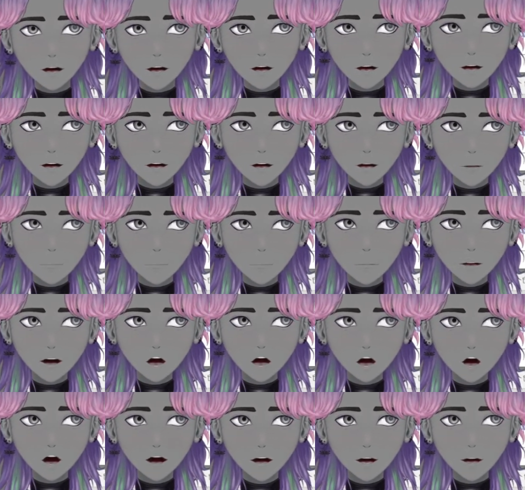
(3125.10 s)
We could have
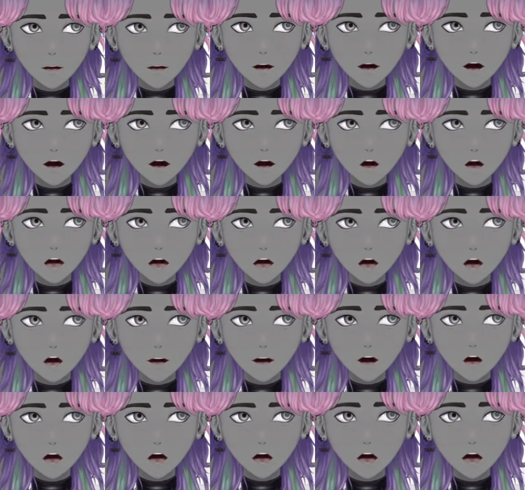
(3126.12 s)
the shadow
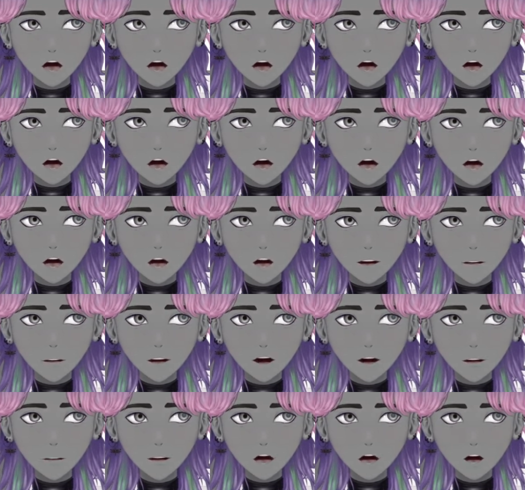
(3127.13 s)
then a little bit
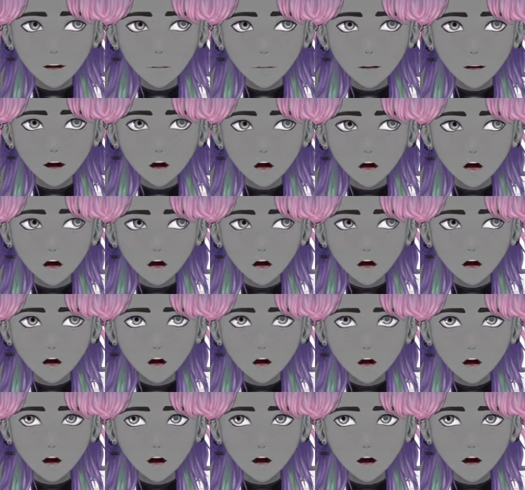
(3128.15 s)
maybe darker.